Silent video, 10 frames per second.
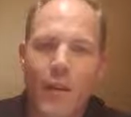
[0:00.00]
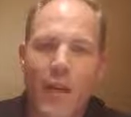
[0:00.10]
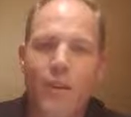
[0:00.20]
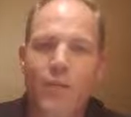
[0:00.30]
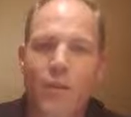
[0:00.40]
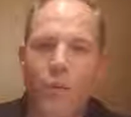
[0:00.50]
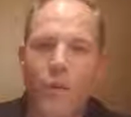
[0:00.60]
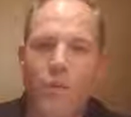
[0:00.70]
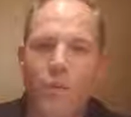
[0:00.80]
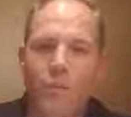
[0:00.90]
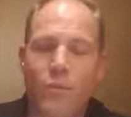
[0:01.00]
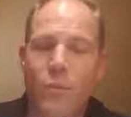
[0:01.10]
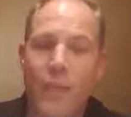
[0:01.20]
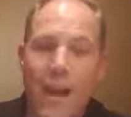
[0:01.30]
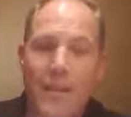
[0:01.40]
you that influential
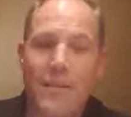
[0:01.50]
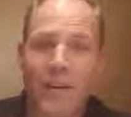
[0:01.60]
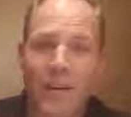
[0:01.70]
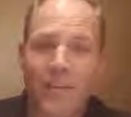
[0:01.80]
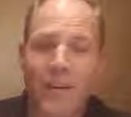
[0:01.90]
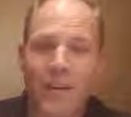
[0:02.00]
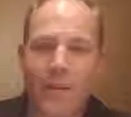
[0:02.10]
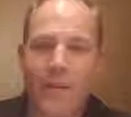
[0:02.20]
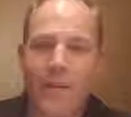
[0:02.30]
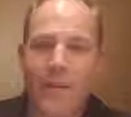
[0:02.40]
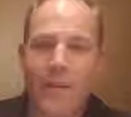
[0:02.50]
or that significant.